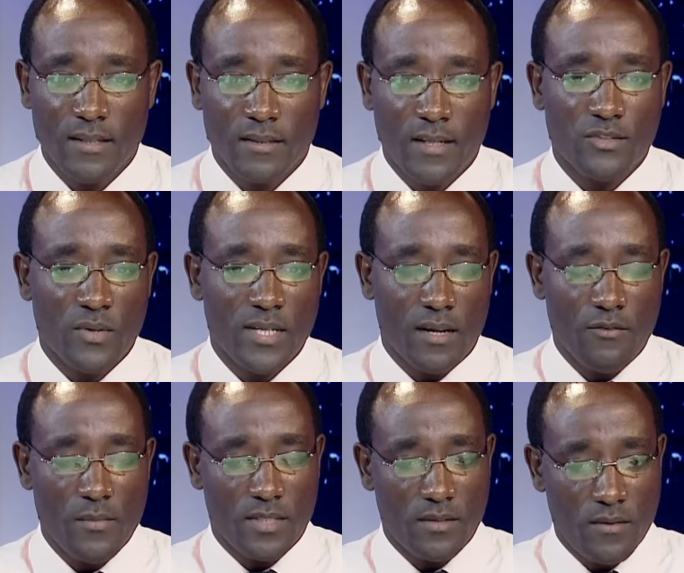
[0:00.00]
That's why the
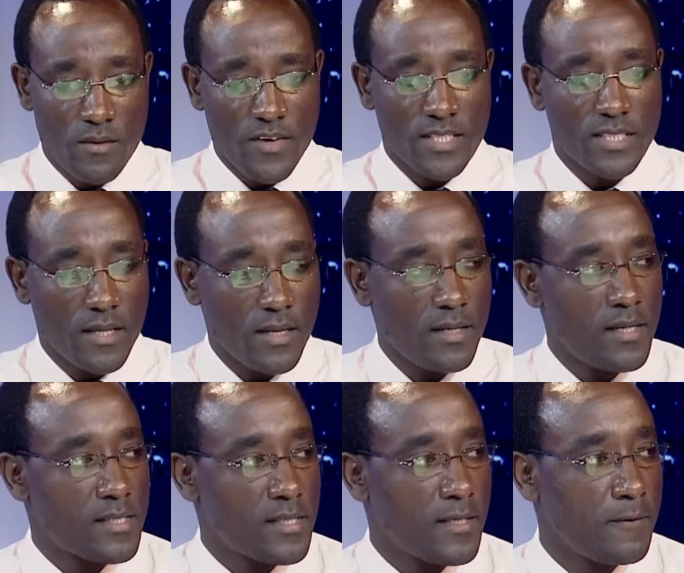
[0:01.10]
government is investing in
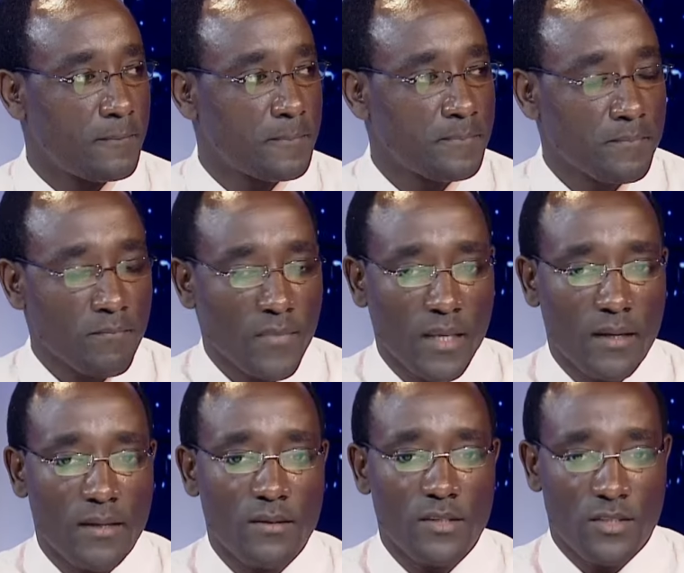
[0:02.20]
this
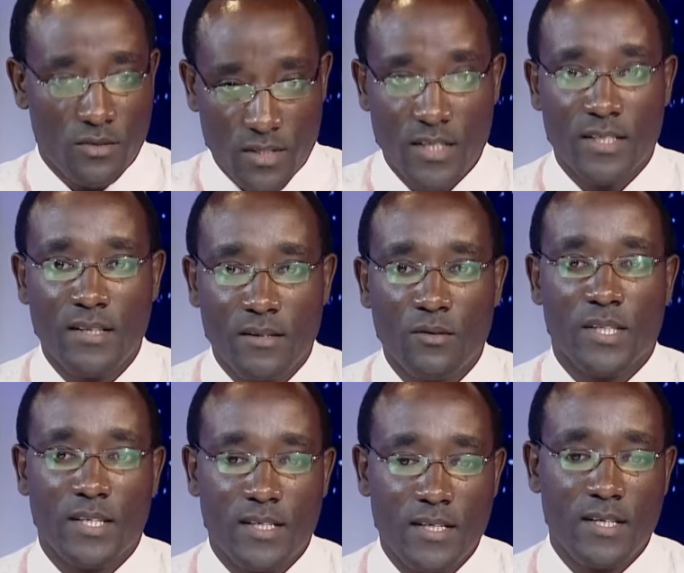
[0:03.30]
those
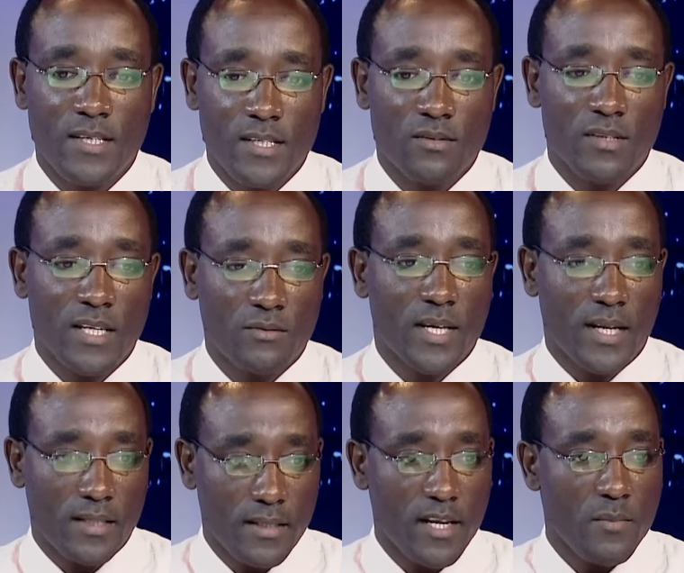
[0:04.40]
diseases so that we
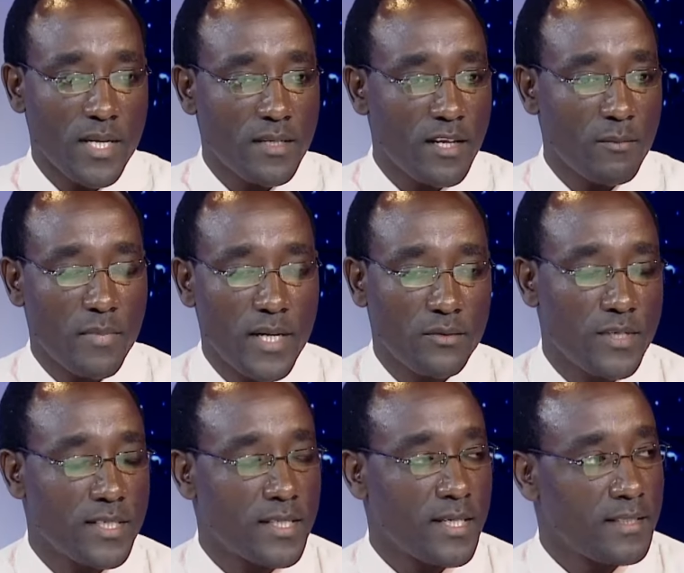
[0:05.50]
can eliminate them by
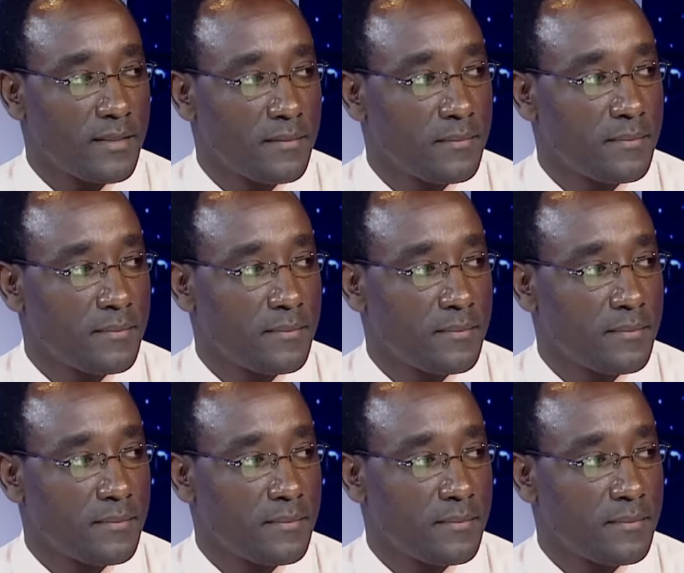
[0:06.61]
2030.